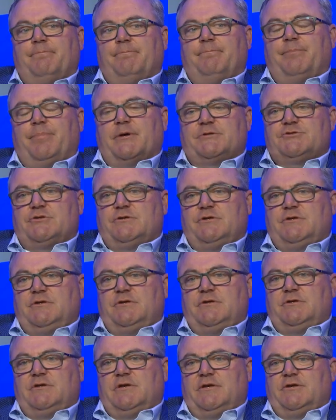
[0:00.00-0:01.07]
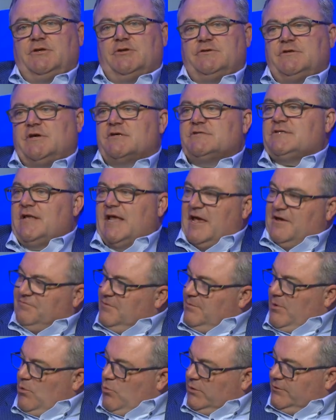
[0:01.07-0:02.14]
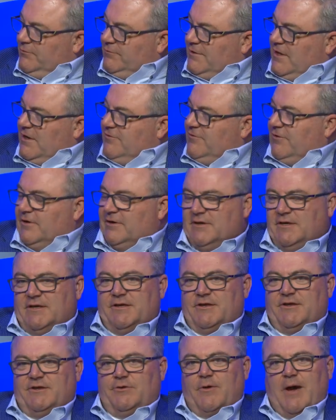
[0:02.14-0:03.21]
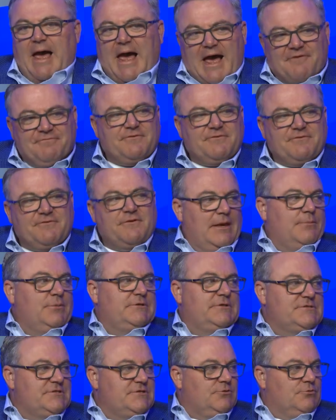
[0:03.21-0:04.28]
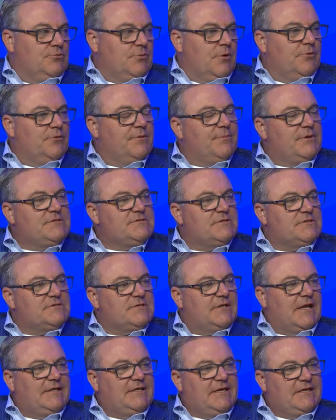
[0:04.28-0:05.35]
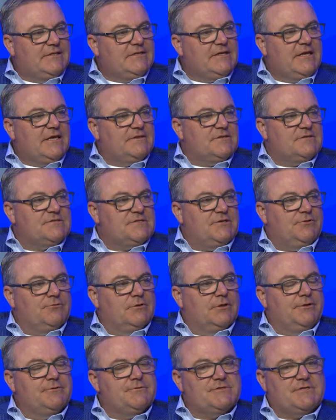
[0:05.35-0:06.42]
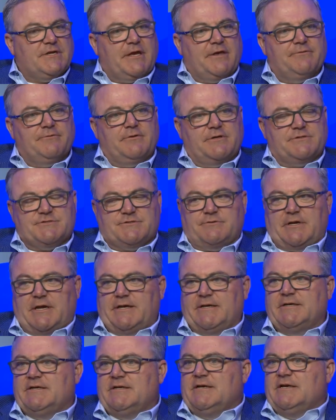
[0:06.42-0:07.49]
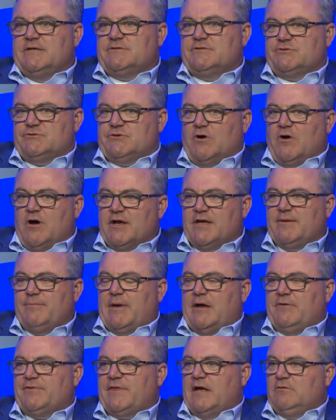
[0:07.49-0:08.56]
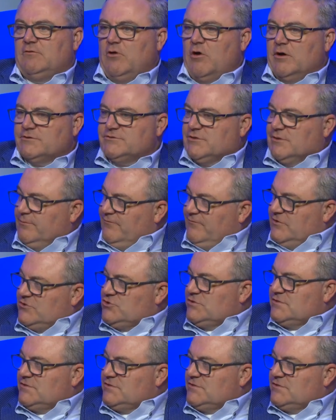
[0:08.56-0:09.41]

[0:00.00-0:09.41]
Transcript: But it doesn't have to be one or the other. Yep. You have to be able to still grow the business. And I needed to get the senior leaders together yesterday to talk about that long-term vision